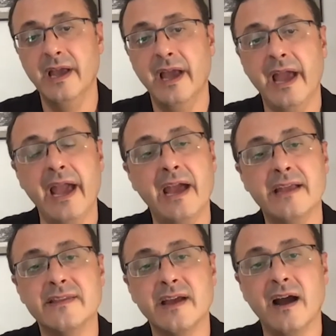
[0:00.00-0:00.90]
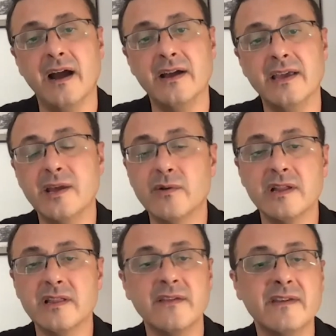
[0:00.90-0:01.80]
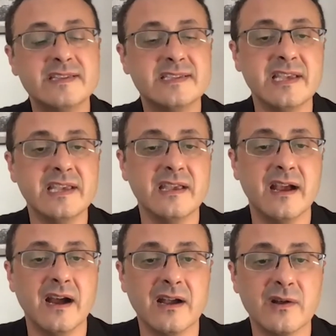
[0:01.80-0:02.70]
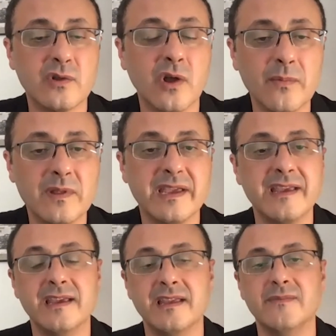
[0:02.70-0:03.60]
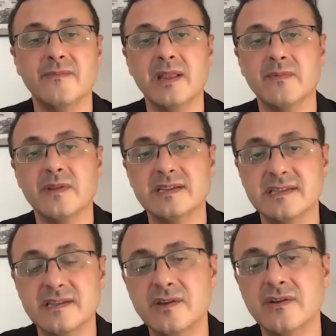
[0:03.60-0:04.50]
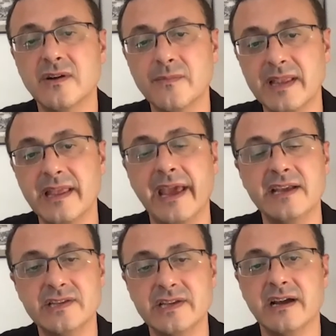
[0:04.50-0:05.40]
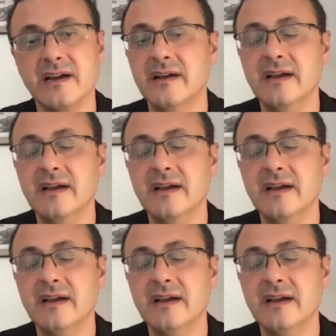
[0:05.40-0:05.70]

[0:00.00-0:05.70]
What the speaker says: And equivalently, we see globally in many places in Europe and Asia,